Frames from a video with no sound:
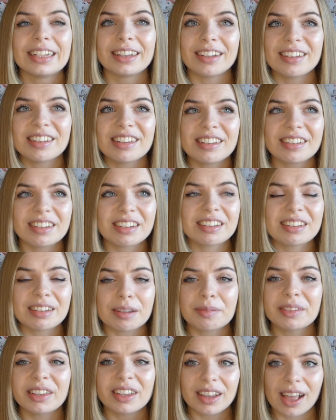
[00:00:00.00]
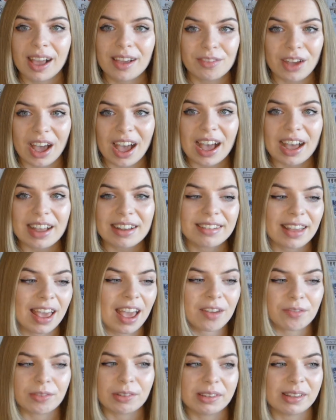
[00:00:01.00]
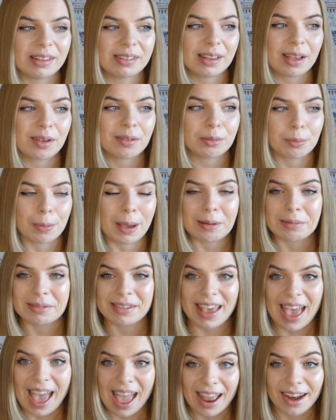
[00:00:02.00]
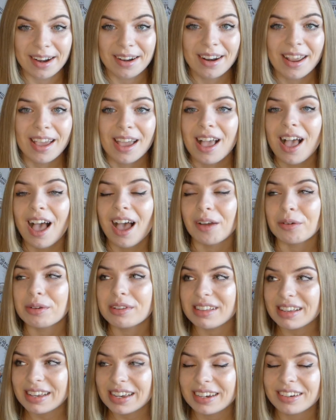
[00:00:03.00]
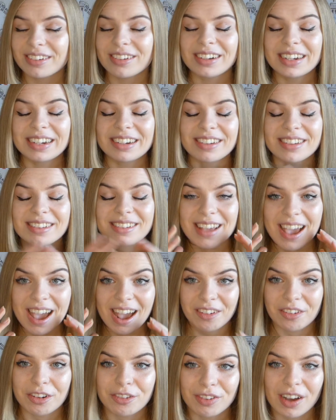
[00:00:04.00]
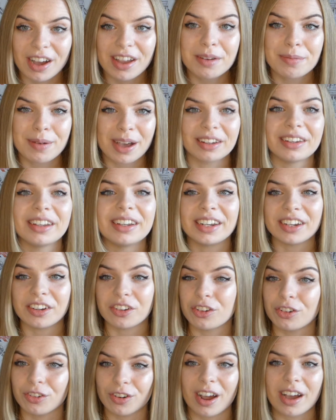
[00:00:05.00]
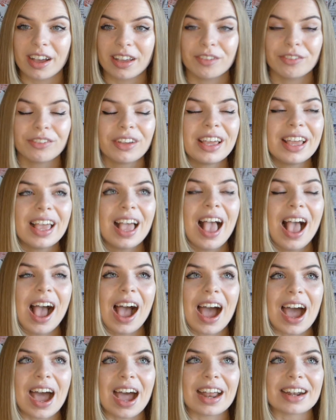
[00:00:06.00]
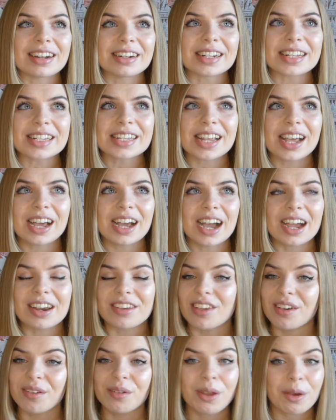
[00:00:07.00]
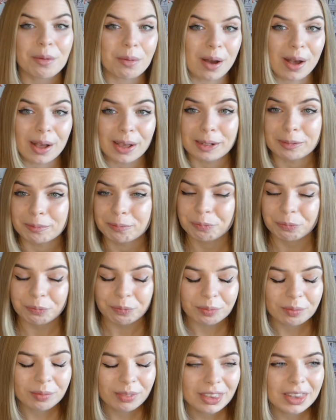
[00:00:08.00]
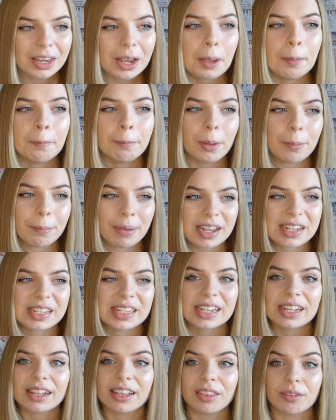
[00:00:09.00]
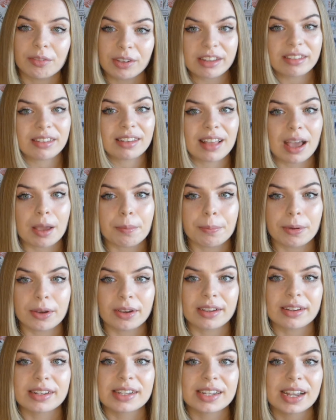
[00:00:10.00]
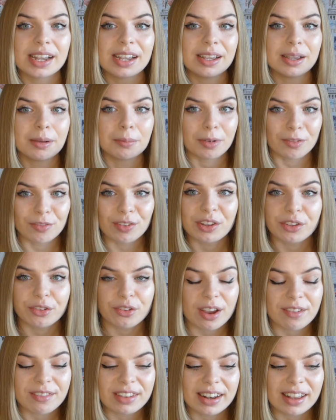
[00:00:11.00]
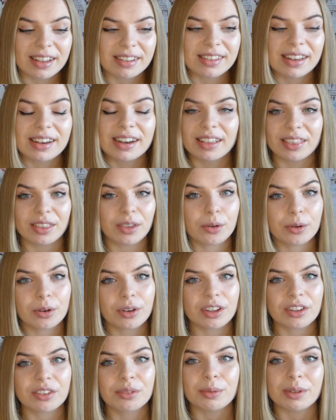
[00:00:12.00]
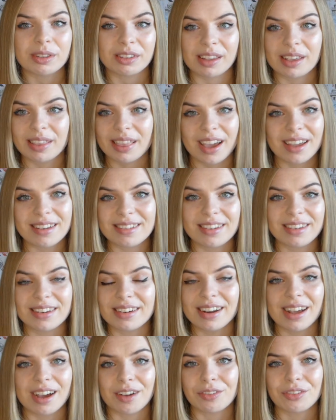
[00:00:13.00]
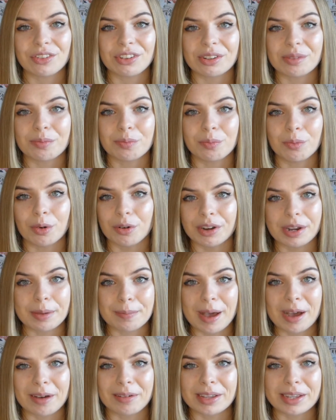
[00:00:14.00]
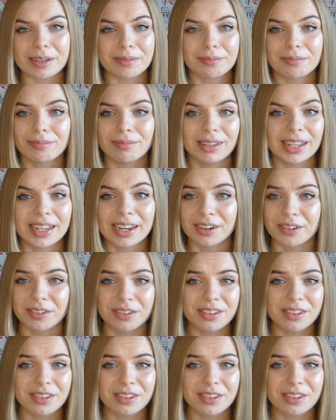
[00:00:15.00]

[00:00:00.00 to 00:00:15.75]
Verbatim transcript: This is just something that I've had ever since I was about ten. I was literally just terrified about learning to drive and I don't know why, but basically the reason I booked my first driving lesson in the August was so that I didn't have to worry about it in